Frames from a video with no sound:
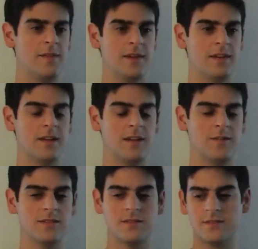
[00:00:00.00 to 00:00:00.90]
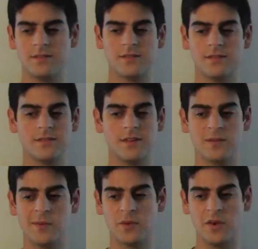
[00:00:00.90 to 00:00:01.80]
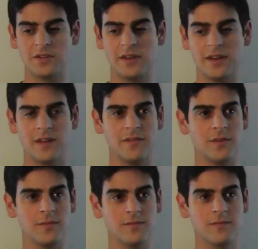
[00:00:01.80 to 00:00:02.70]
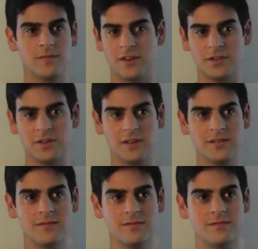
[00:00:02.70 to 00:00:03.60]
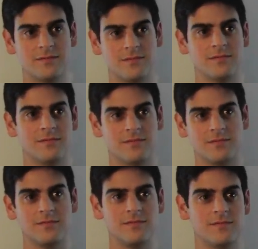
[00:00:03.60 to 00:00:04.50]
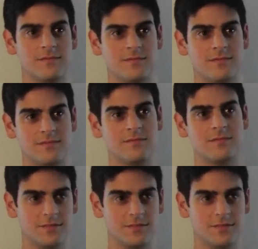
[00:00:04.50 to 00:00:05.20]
I mean, I was, I was about to watch it right now. If you want to join. All right. I mean, yeah.